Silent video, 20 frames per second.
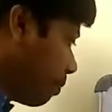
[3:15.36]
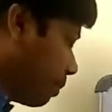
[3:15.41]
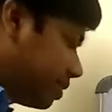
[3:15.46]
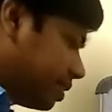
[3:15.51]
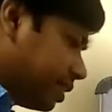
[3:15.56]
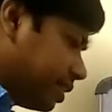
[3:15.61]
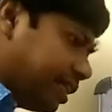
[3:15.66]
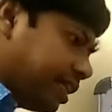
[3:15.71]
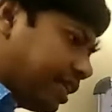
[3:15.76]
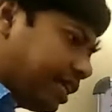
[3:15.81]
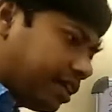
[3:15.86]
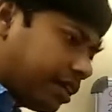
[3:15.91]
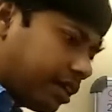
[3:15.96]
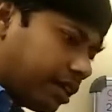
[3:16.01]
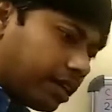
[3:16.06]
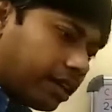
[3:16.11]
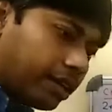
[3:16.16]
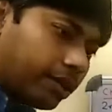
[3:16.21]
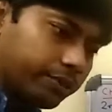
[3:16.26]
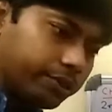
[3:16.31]
basically
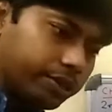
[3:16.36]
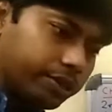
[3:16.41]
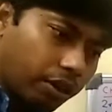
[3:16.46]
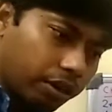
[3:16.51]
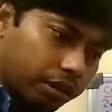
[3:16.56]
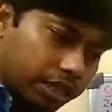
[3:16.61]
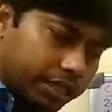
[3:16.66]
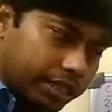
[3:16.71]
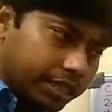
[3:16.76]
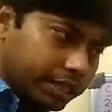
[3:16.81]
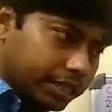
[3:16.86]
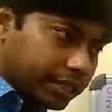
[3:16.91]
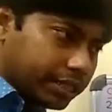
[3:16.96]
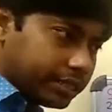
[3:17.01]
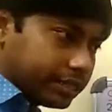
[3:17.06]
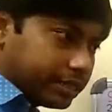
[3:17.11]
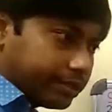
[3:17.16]
we already